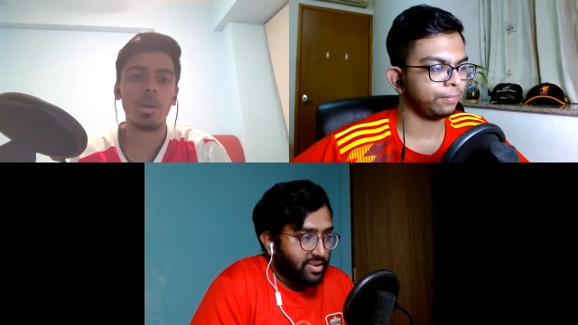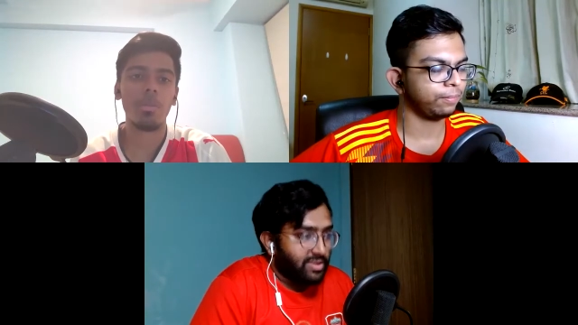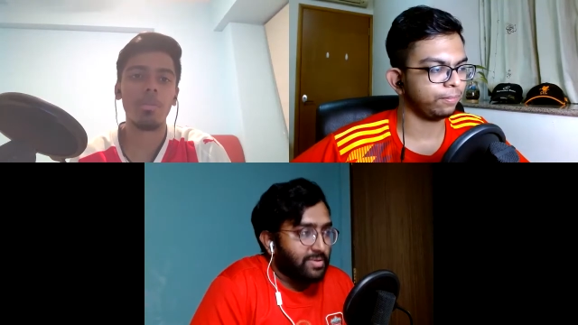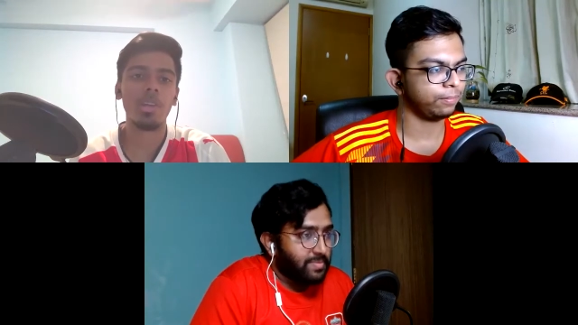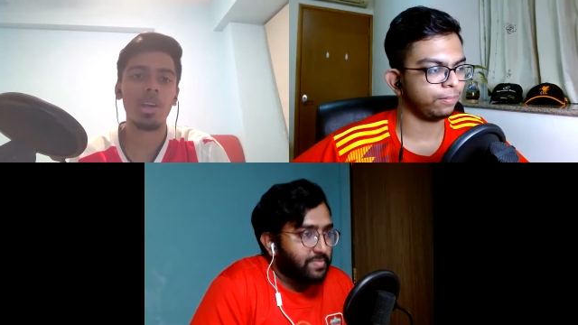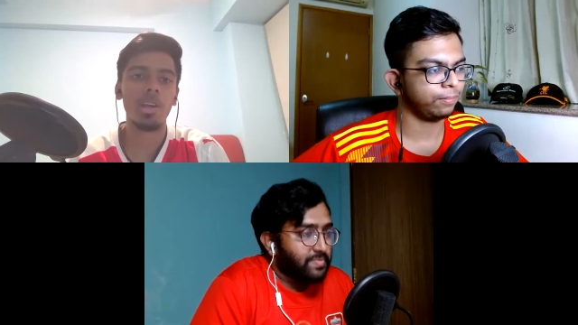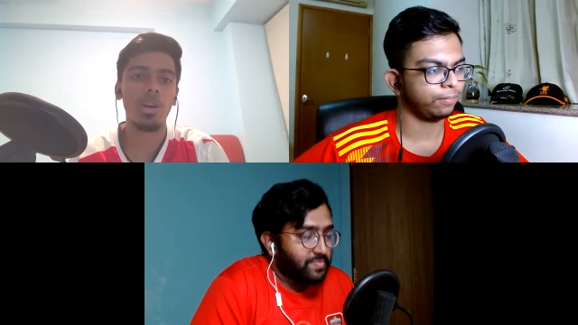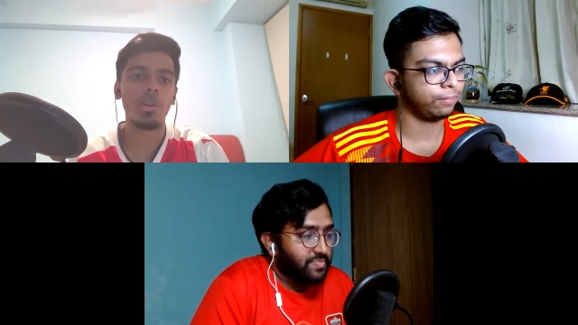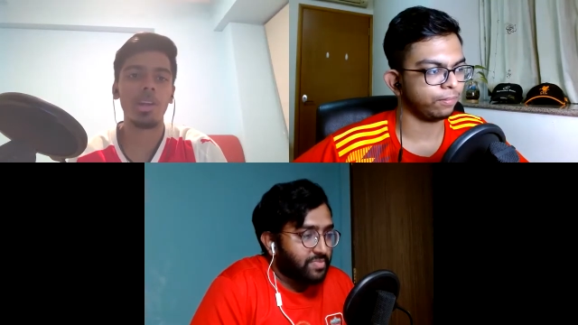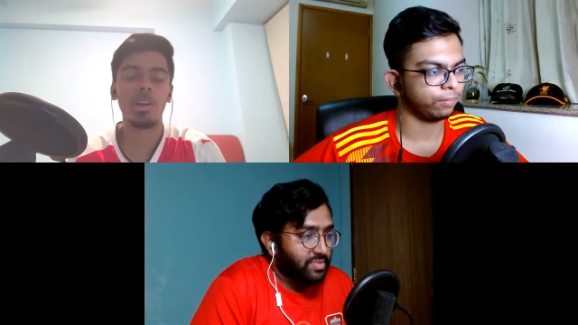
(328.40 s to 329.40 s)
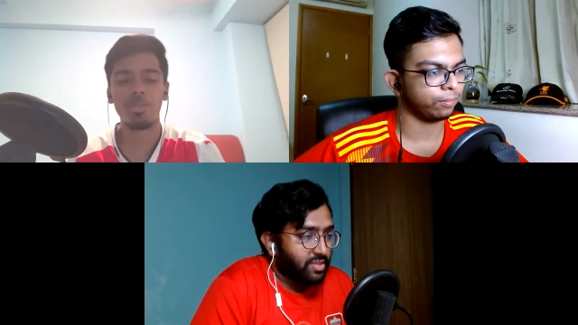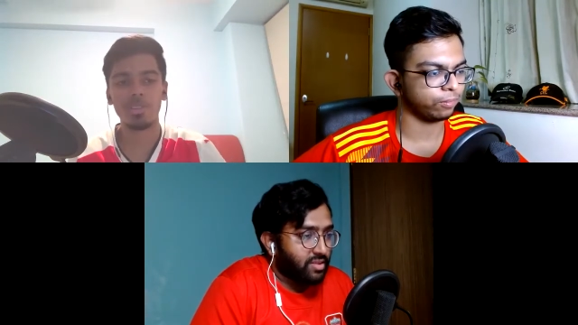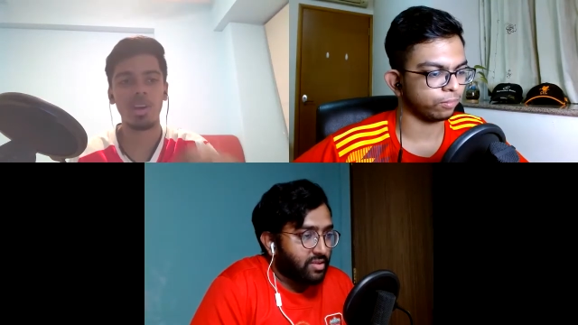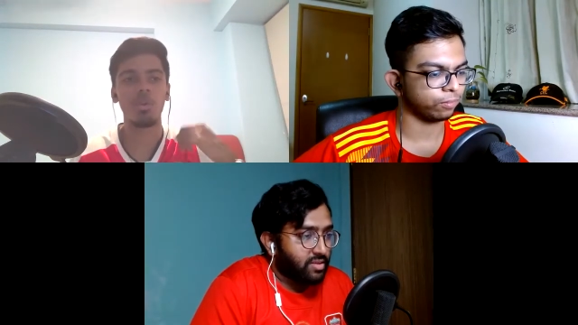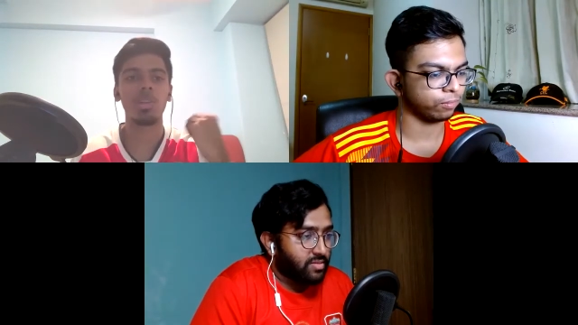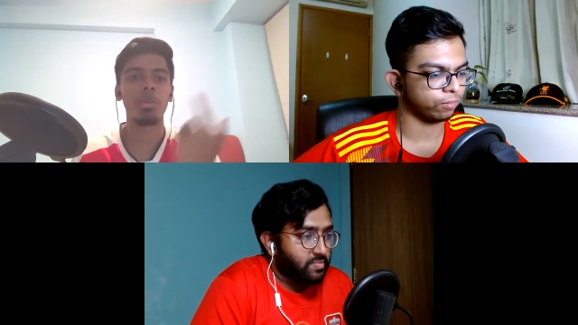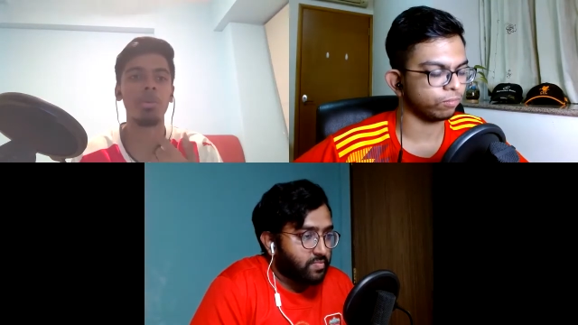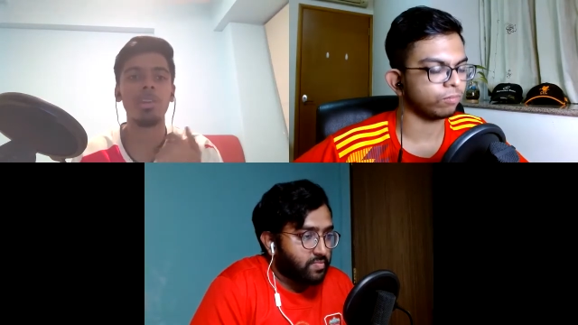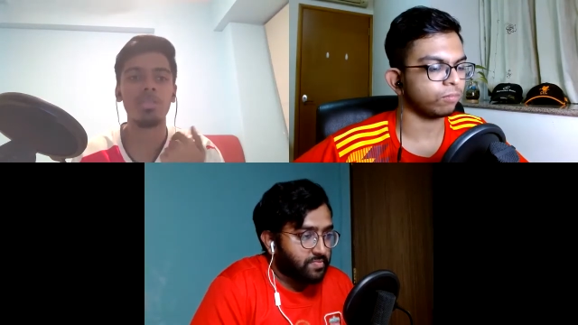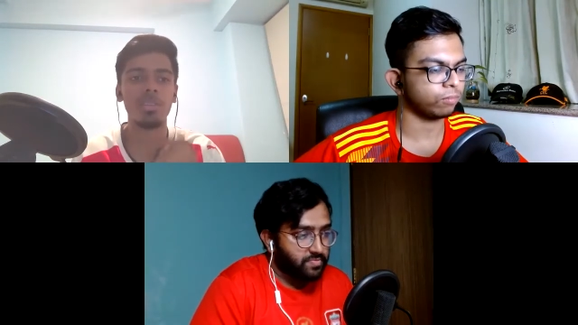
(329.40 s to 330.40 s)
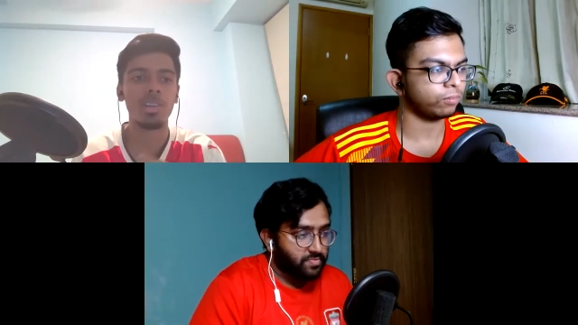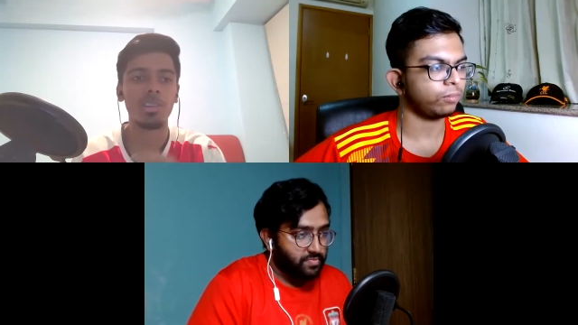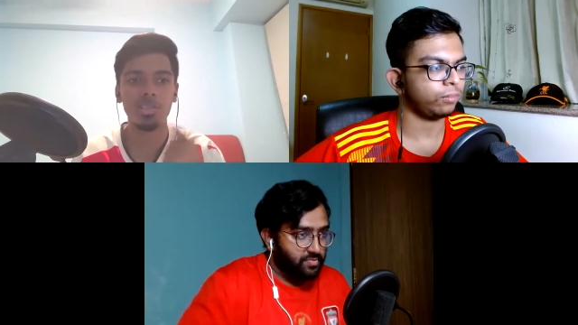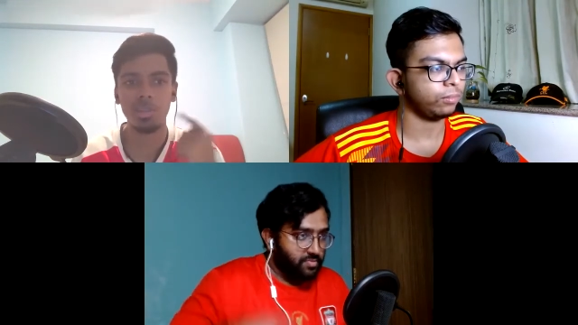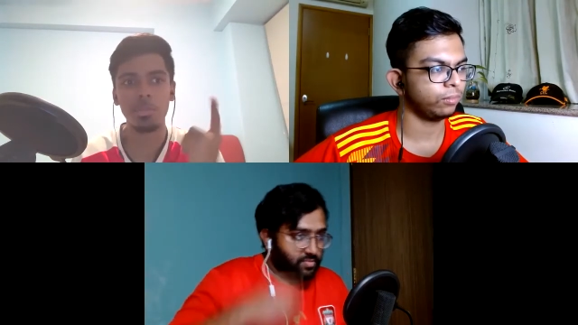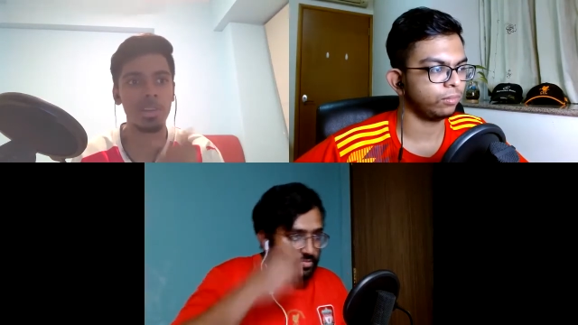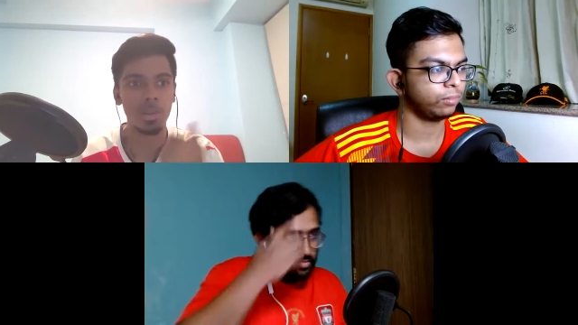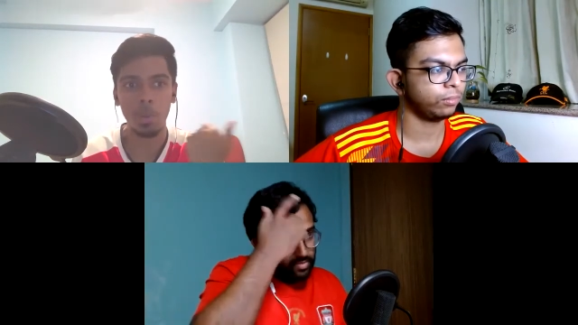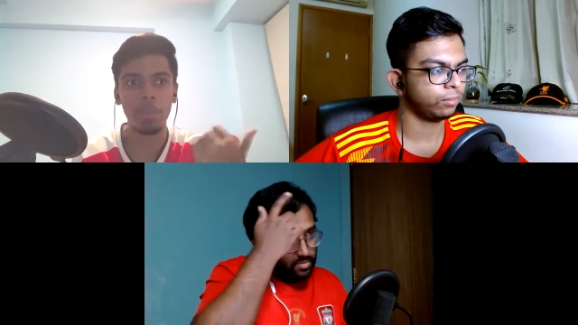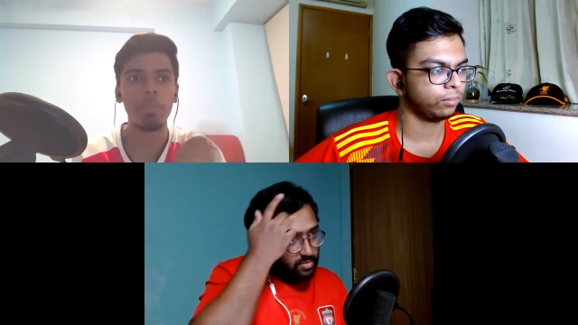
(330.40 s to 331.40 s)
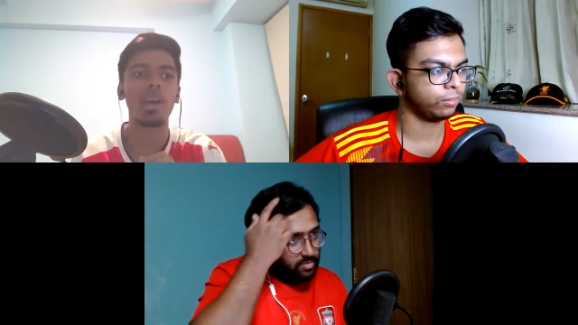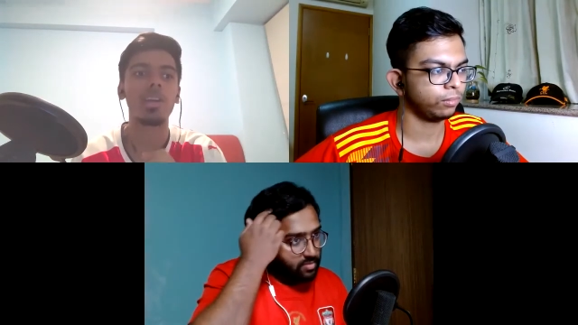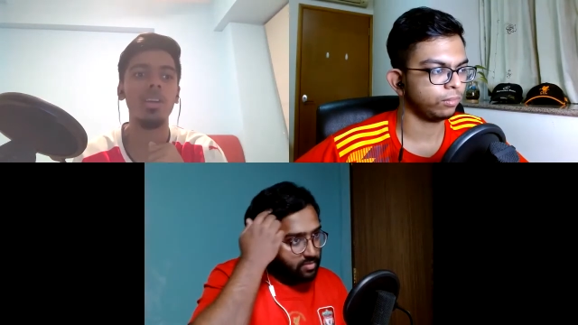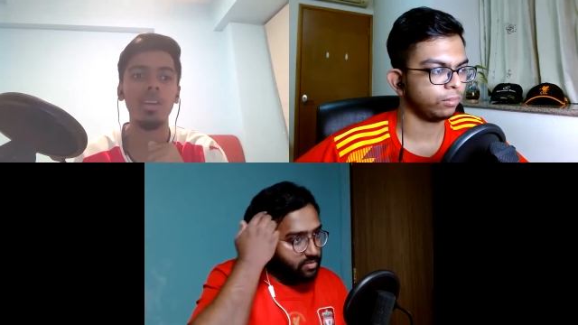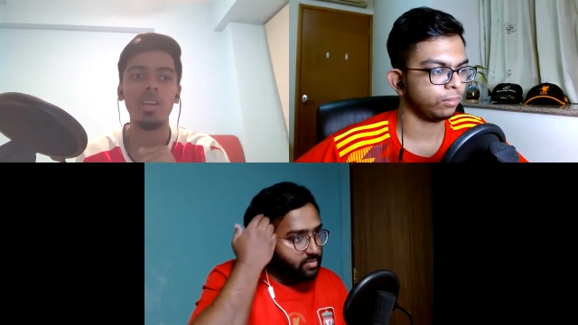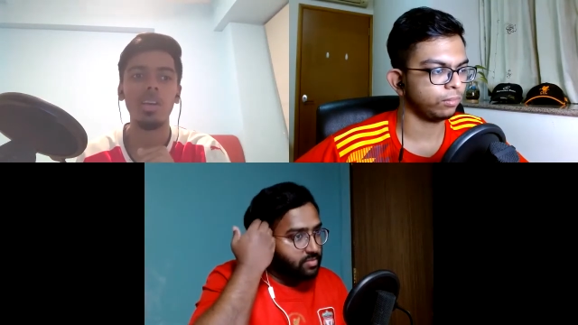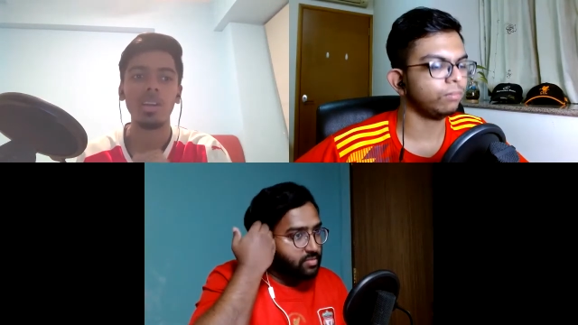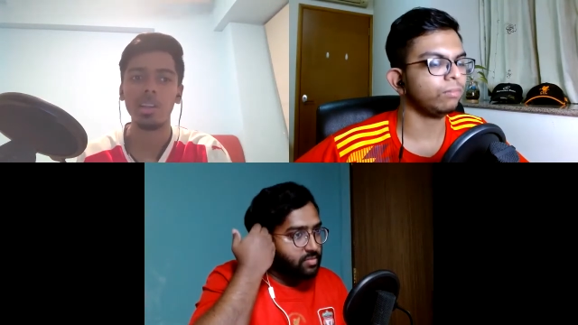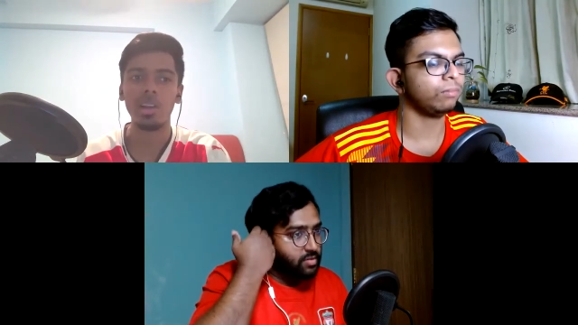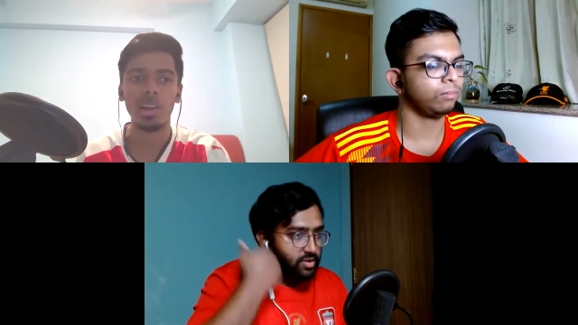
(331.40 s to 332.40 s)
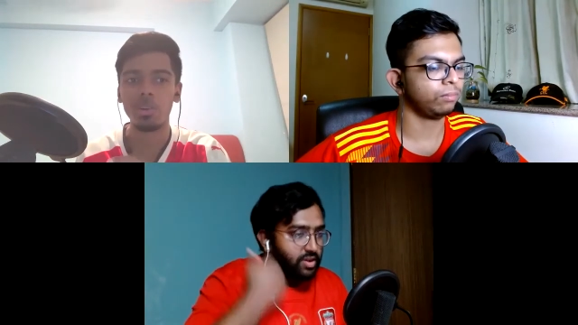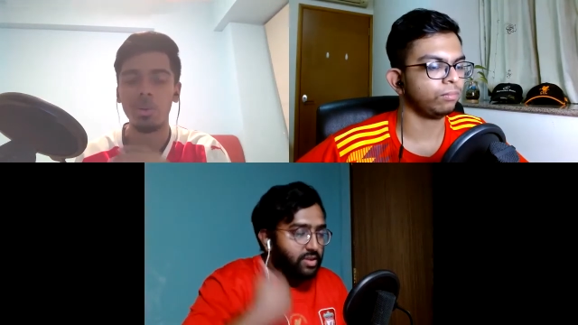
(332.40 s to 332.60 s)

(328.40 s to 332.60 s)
Speaker 1: yeah. they on their first out lap on inters, they just immediately went back in. Mm, They're like, right. no,